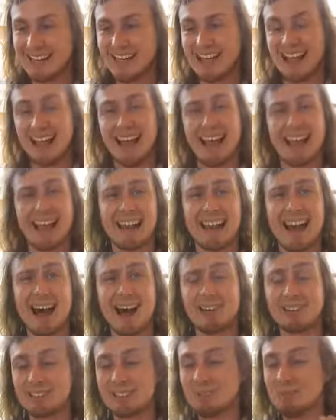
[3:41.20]
and
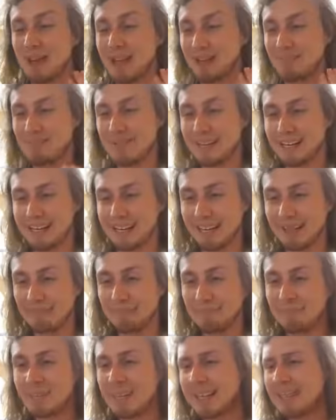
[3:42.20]
how to make money.
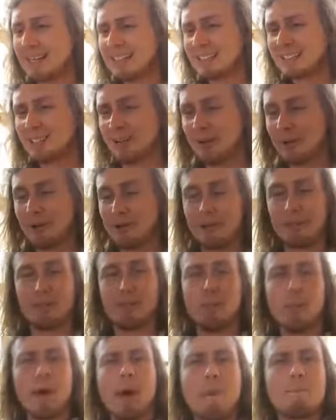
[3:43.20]
So
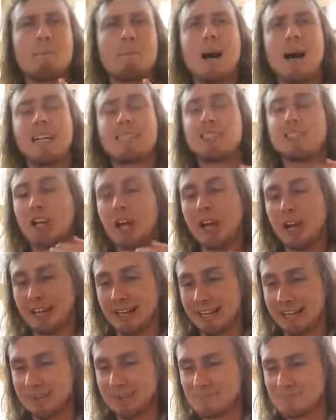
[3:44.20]
throughout my
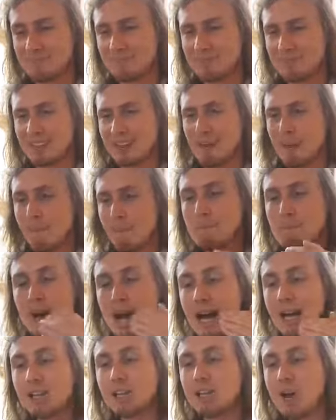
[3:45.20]
journey,
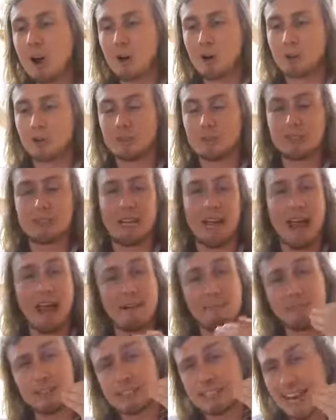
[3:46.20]
my goals
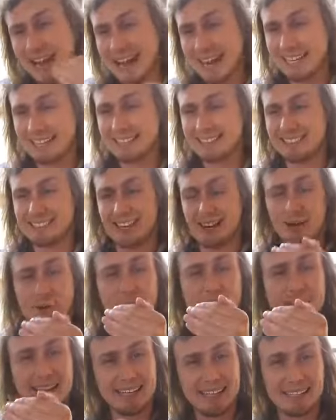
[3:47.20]
have changed
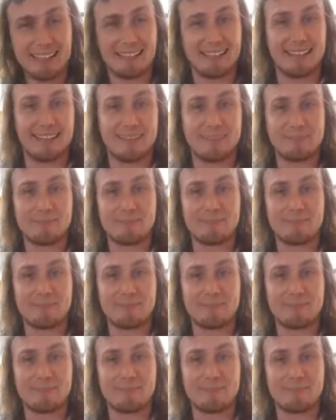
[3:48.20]
regularly.